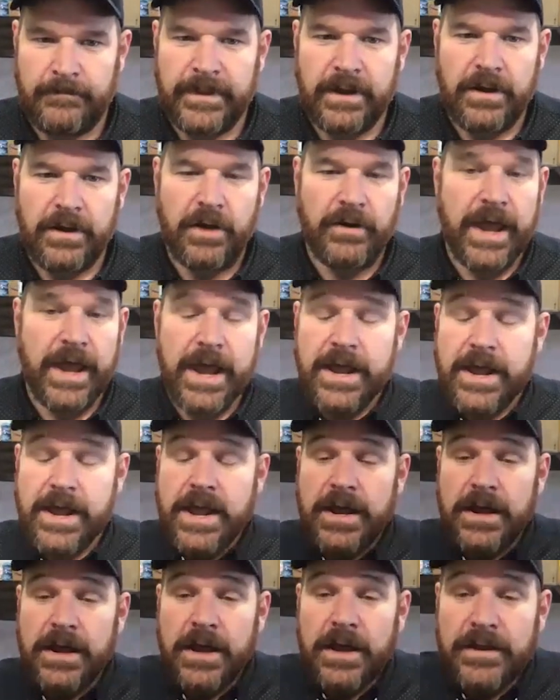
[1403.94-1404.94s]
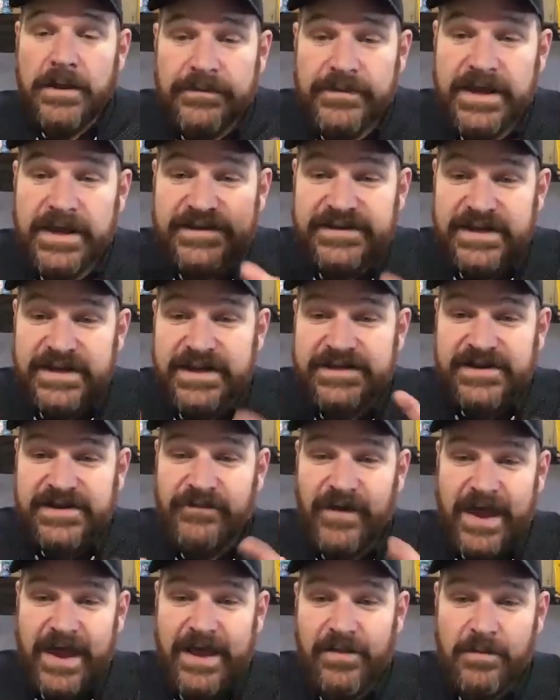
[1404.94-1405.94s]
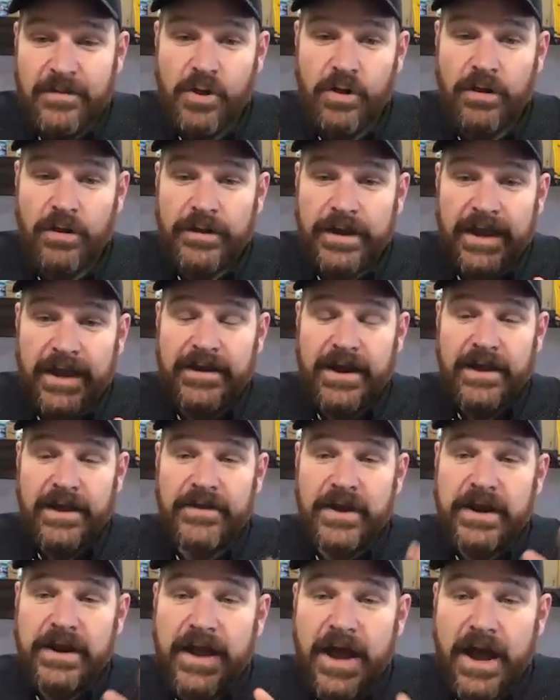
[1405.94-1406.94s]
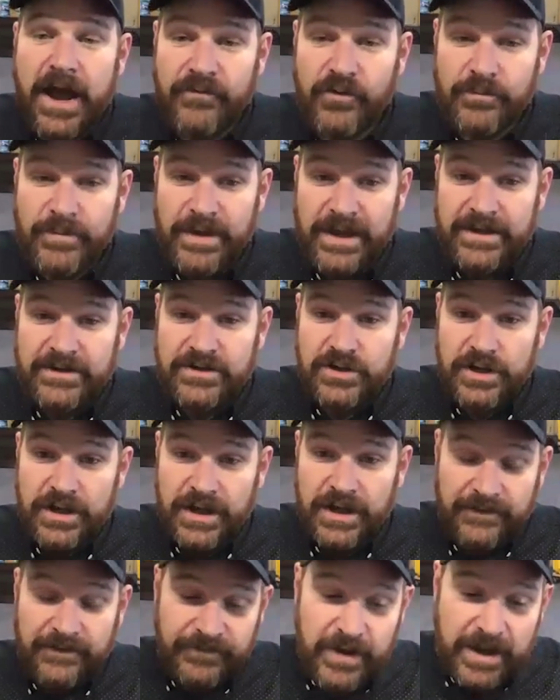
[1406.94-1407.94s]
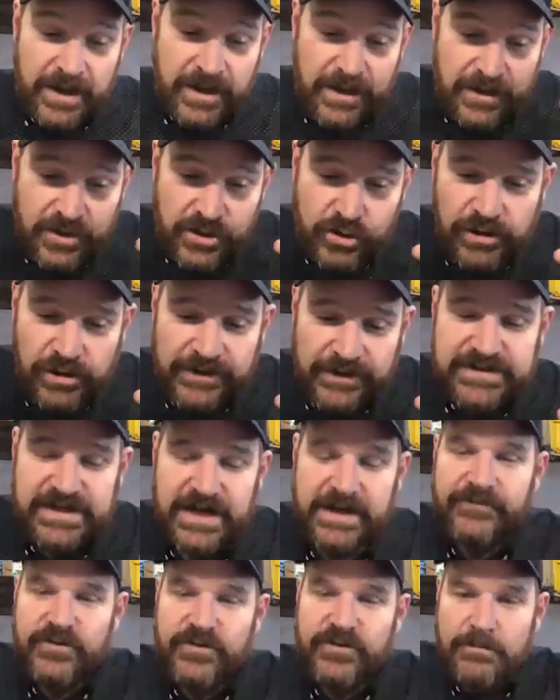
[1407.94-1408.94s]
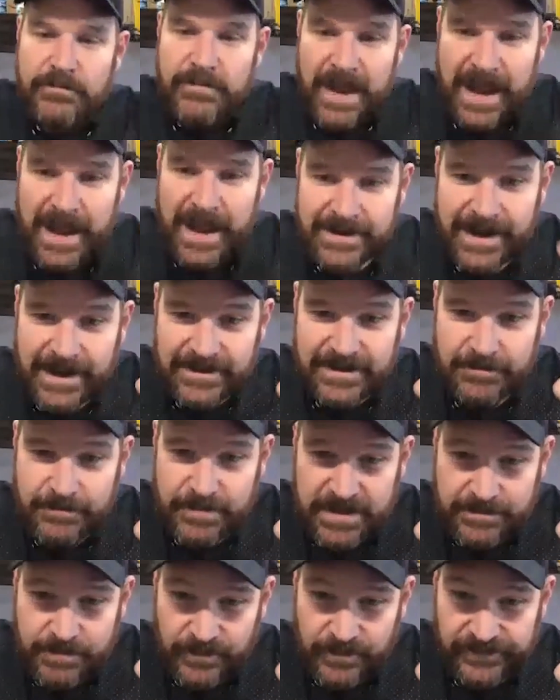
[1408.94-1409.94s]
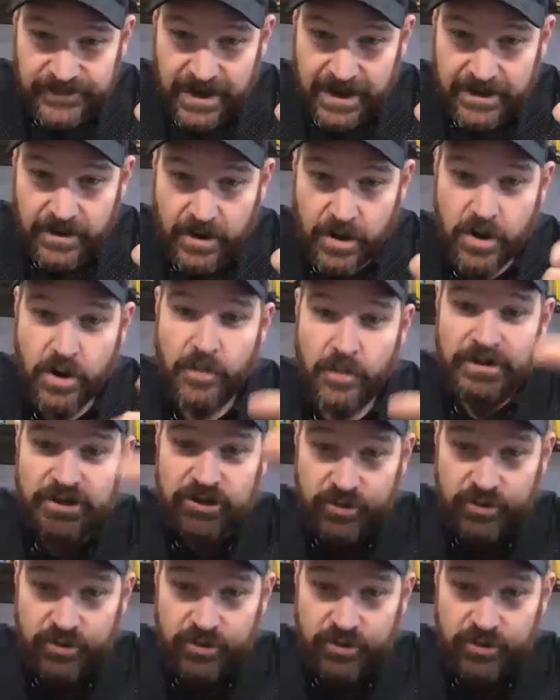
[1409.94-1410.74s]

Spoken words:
Okay? Right. This is available in the government. If you mandate that people stay at home and you